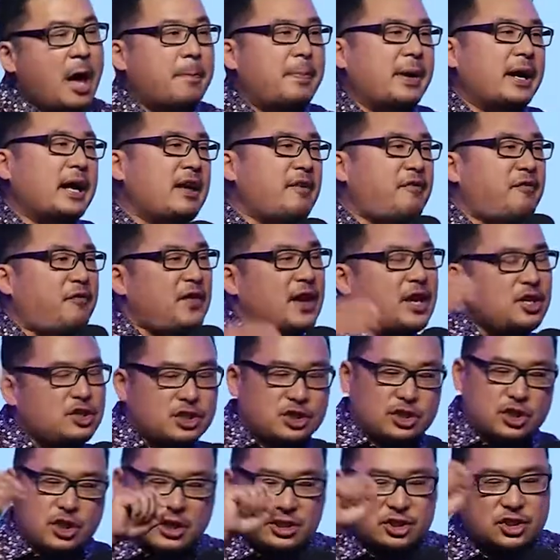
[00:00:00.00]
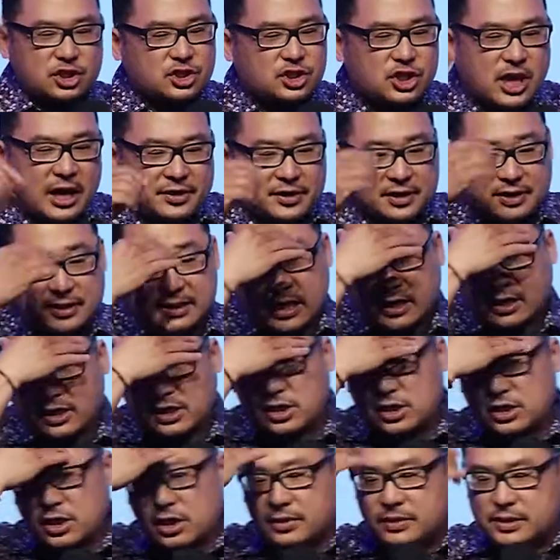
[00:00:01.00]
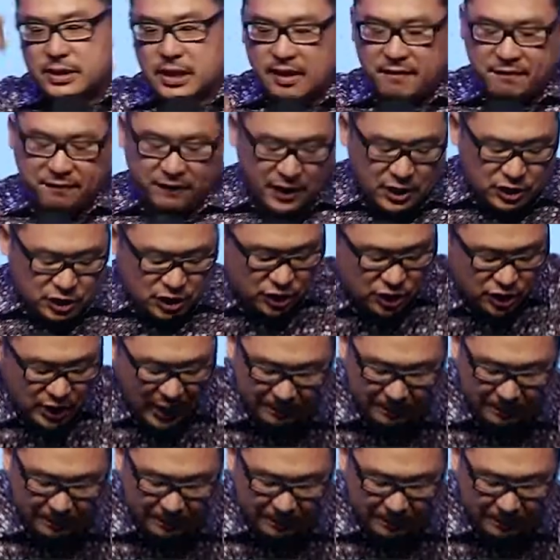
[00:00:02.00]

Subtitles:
But Ephesians, you can just jot this down in your notes. Ephesians